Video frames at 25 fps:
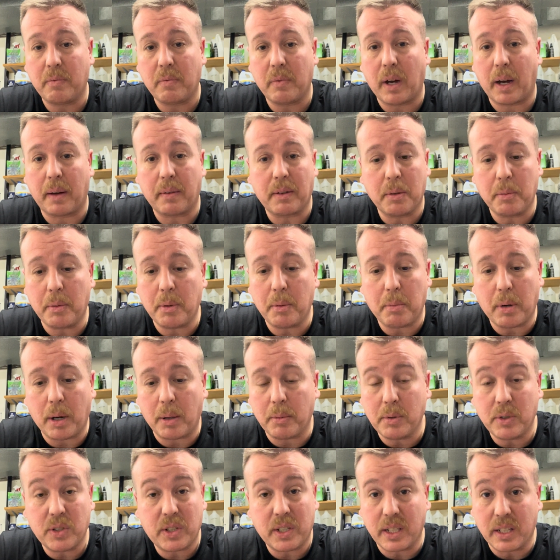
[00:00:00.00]
going to be
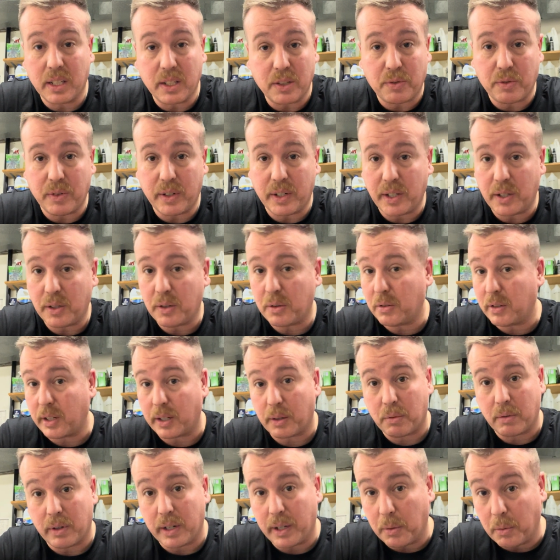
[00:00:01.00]
publishing this video
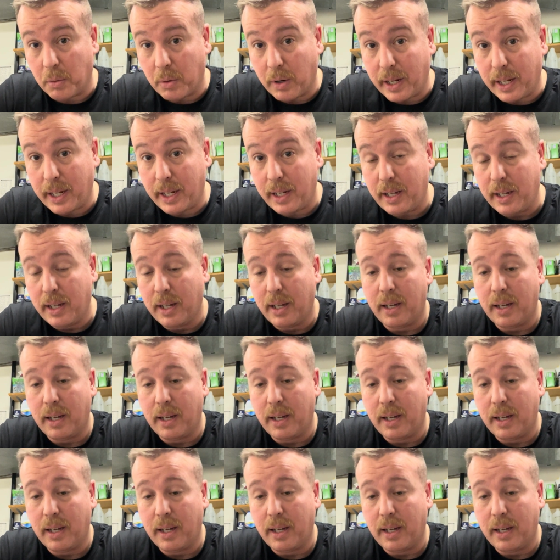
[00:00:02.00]
like right away.